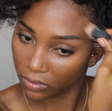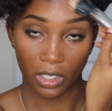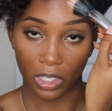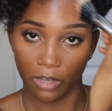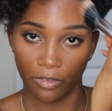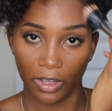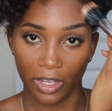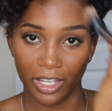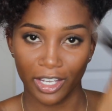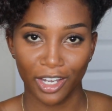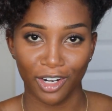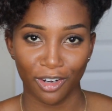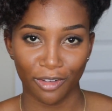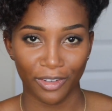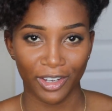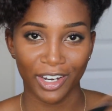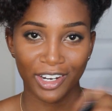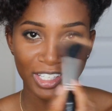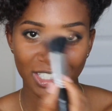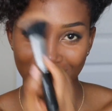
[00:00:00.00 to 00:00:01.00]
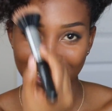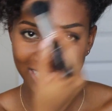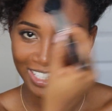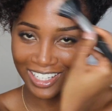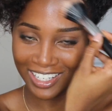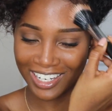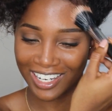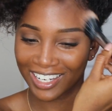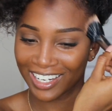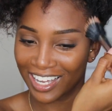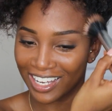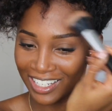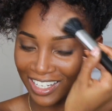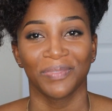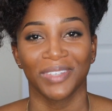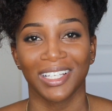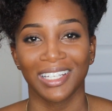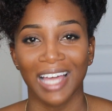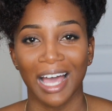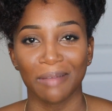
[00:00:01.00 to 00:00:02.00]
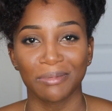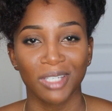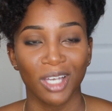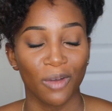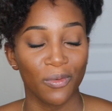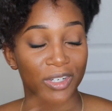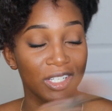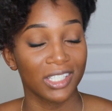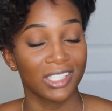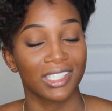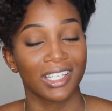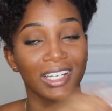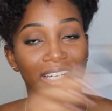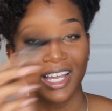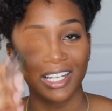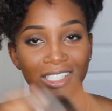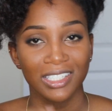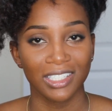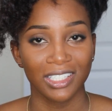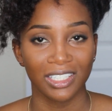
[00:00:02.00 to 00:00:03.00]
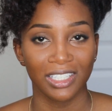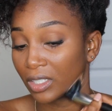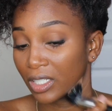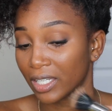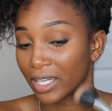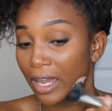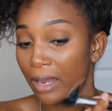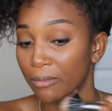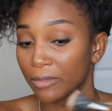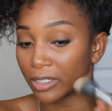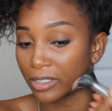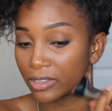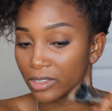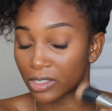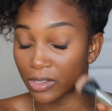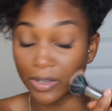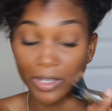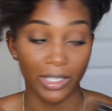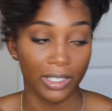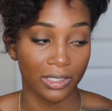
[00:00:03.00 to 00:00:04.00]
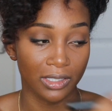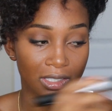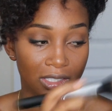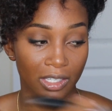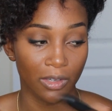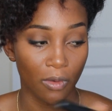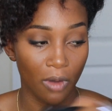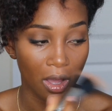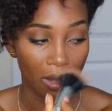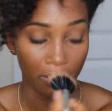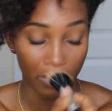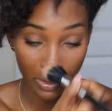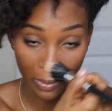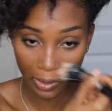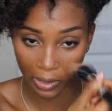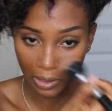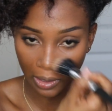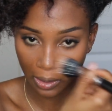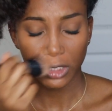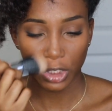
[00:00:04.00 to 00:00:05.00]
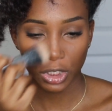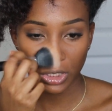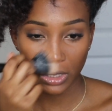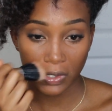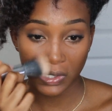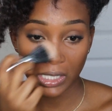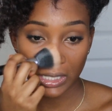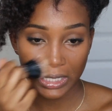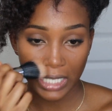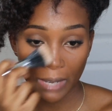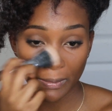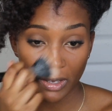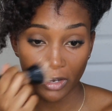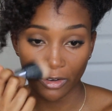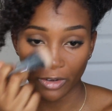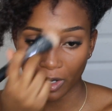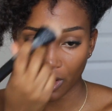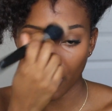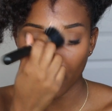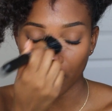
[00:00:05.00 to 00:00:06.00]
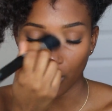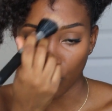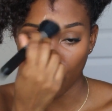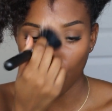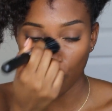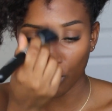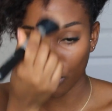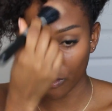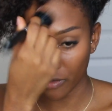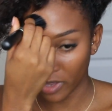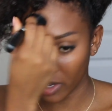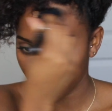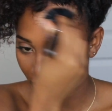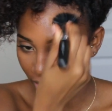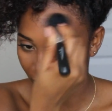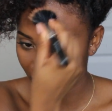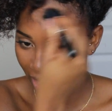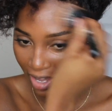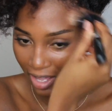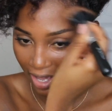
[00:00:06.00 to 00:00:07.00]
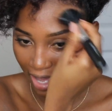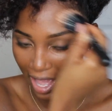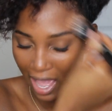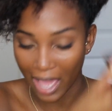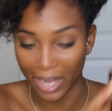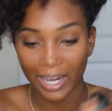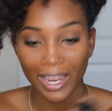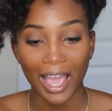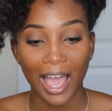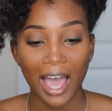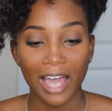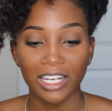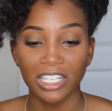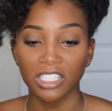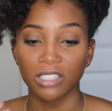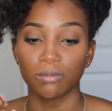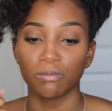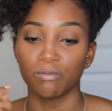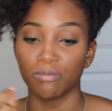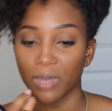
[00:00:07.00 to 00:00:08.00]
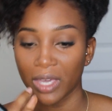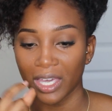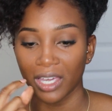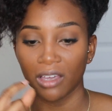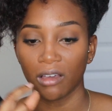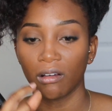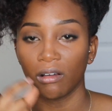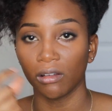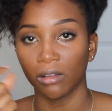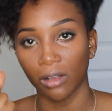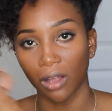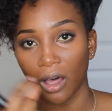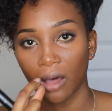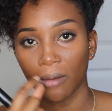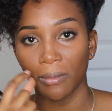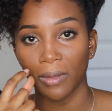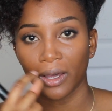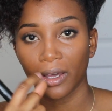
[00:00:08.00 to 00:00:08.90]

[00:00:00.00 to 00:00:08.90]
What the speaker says: If you're looking over here, it's because I'm looking at the laptop, which is connected to the camera, so I can see what I'm doing. There's a time I record a whole video, right? And I had this big glob